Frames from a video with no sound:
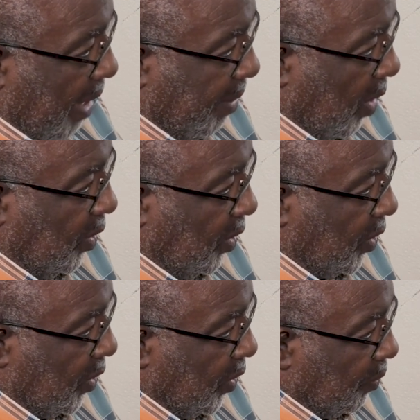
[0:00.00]
amount
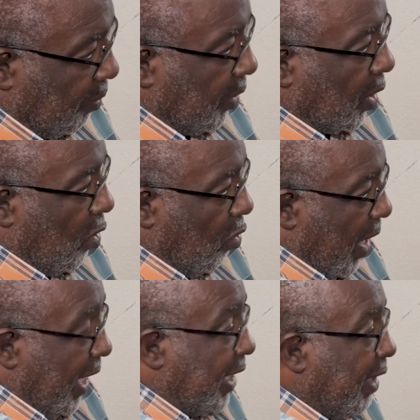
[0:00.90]

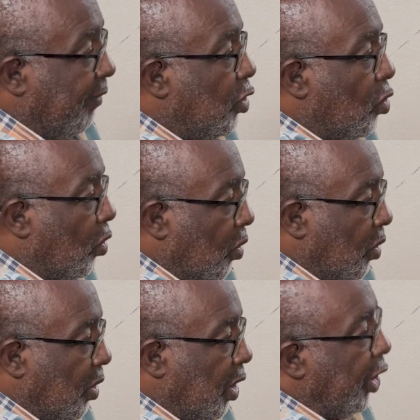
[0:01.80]
relative to
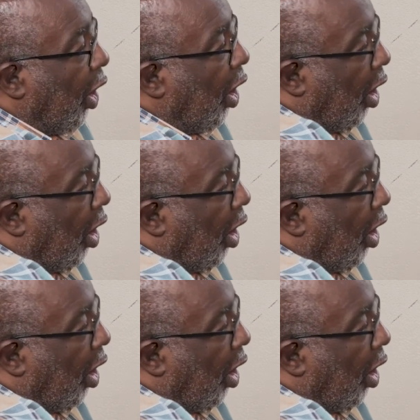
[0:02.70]
your